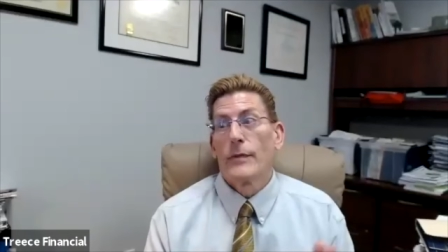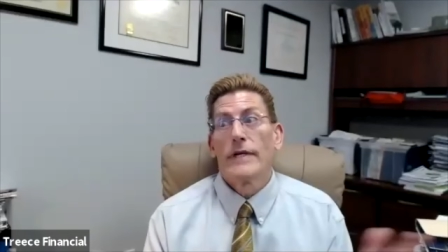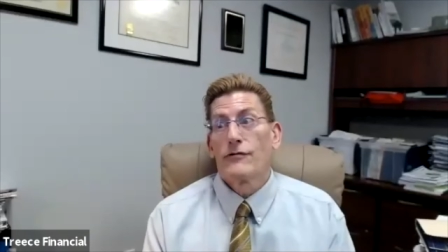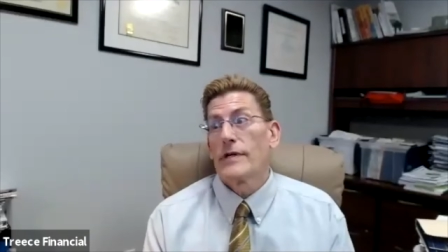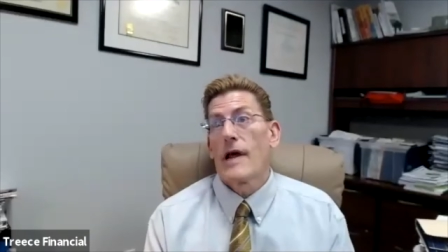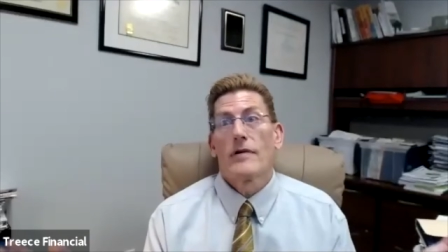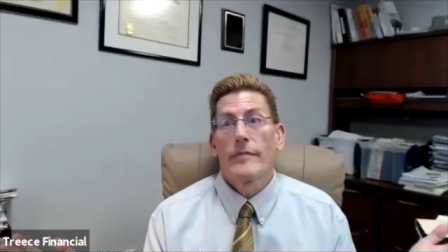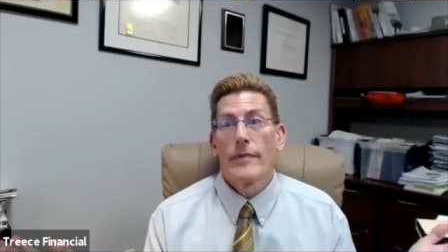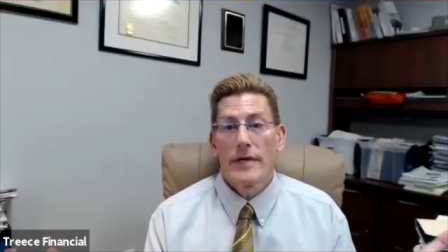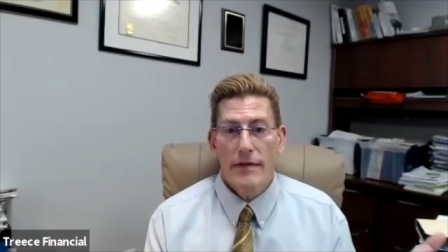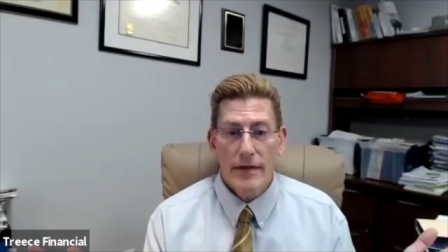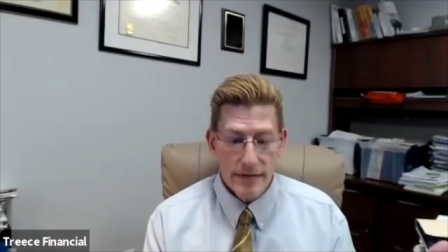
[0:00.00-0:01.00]
treat
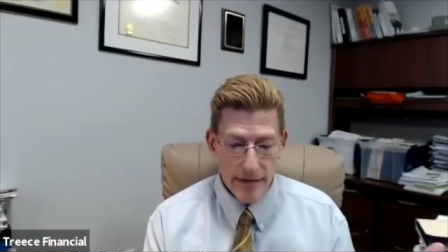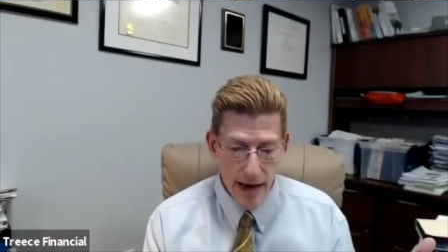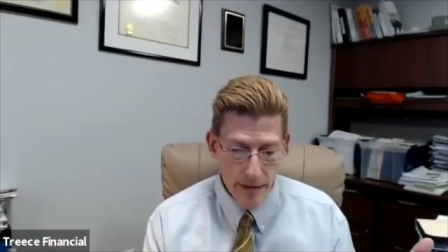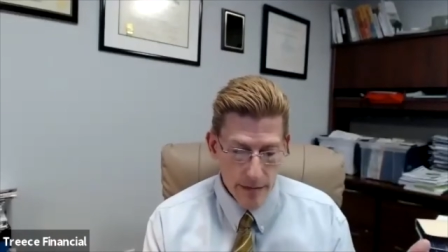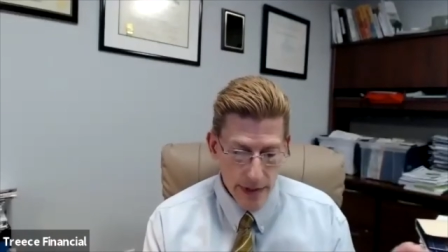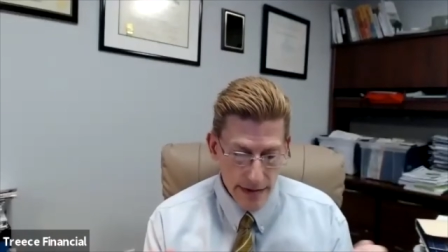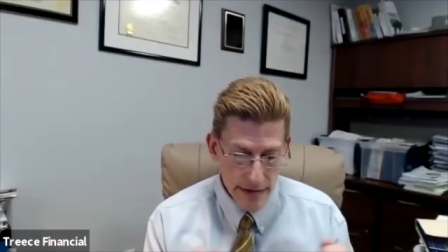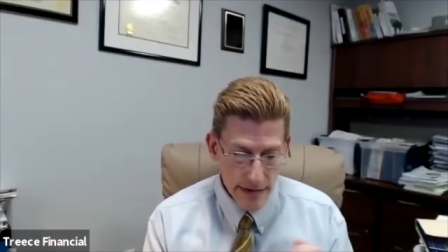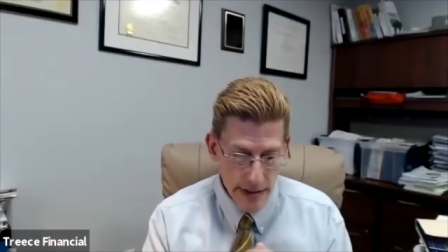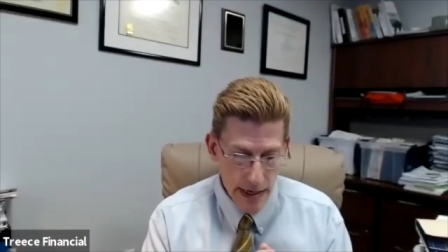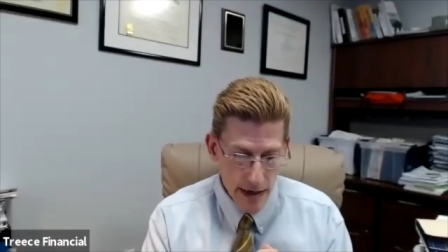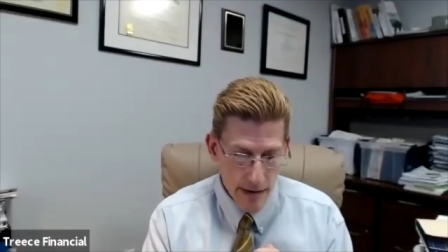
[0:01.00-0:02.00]
everybody the same. It's
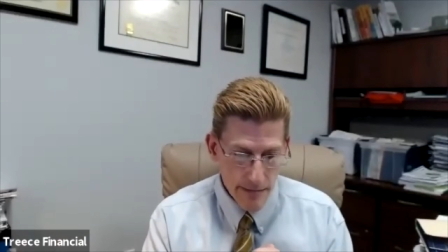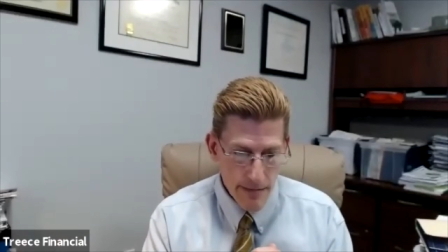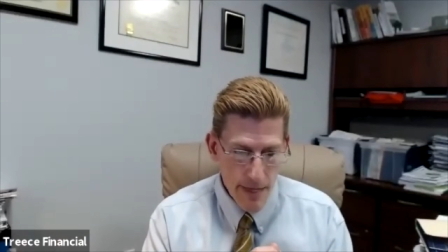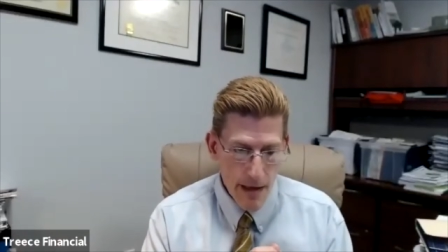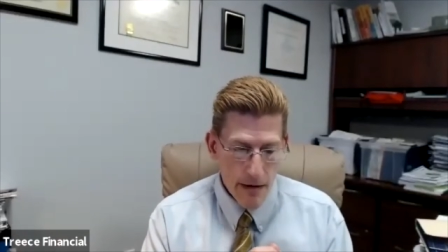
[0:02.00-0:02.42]
um,